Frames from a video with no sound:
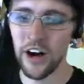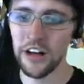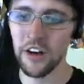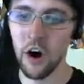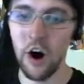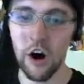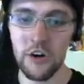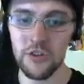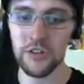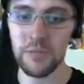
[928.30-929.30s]

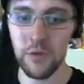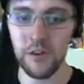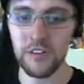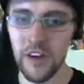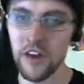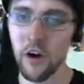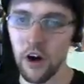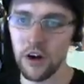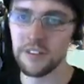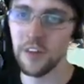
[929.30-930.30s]
100%
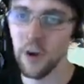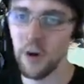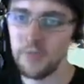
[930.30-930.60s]
awesome